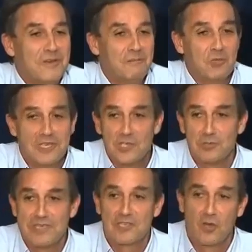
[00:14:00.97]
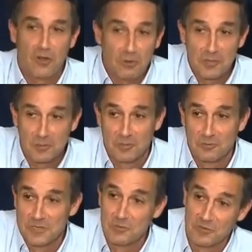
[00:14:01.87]
position is horrible
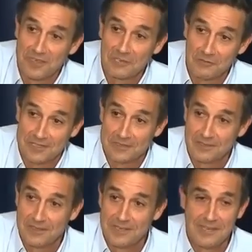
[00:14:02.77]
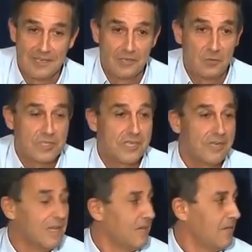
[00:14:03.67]
when you think of it. You see,
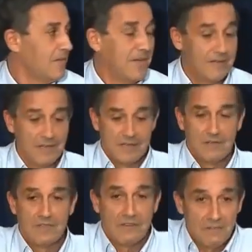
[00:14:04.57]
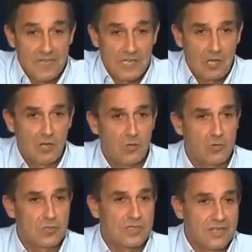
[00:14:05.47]
they're very
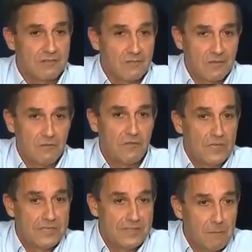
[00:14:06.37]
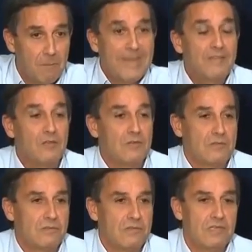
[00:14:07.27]
close and very
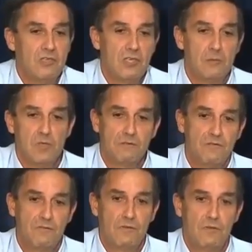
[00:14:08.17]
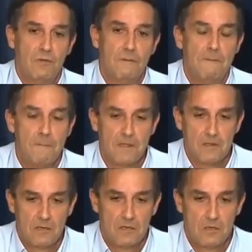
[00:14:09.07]
dependent in terms
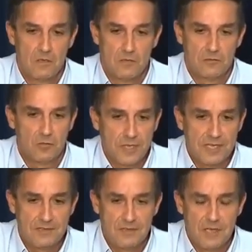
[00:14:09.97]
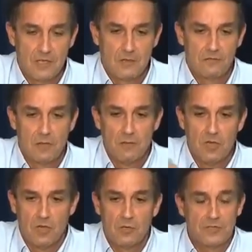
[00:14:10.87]
of trade from
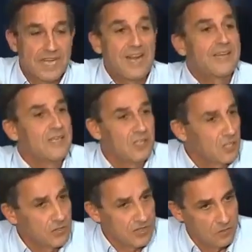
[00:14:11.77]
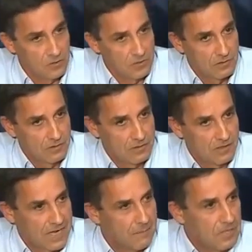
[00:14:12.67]
a dying continent.
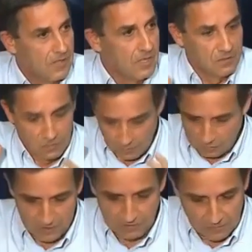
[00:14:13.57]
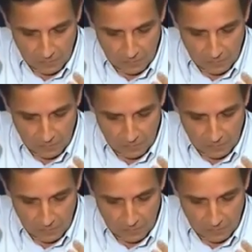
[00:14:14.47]
I mean, well,